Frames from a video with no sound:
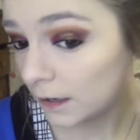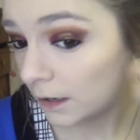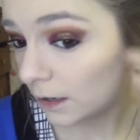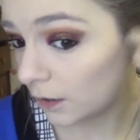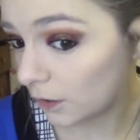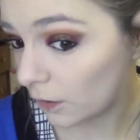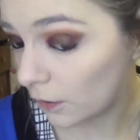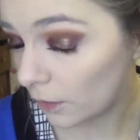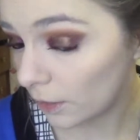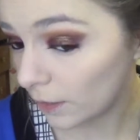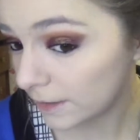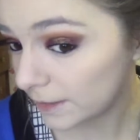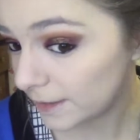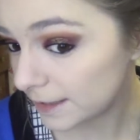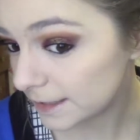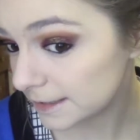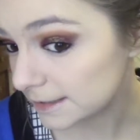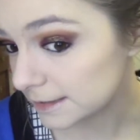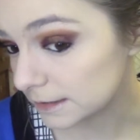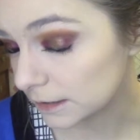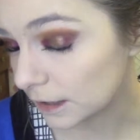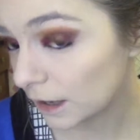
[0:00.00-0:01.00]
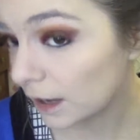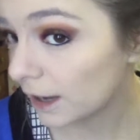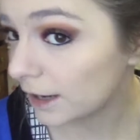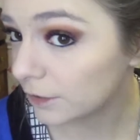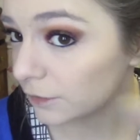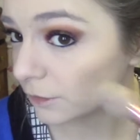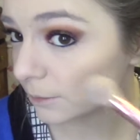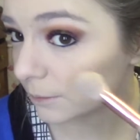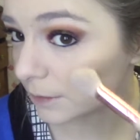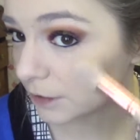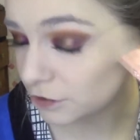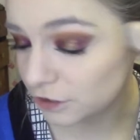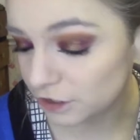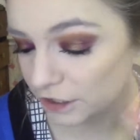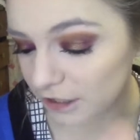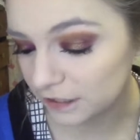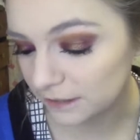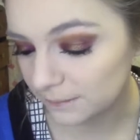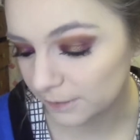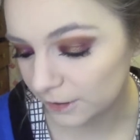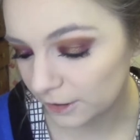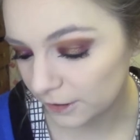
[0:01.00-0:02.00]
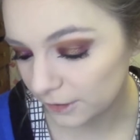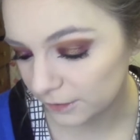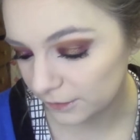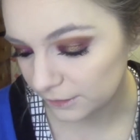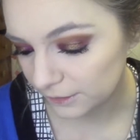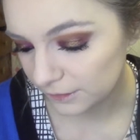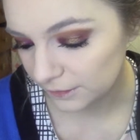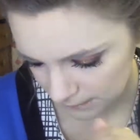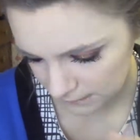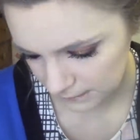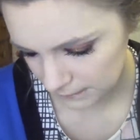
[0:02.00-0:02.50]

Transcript: on this side on my cheekbone.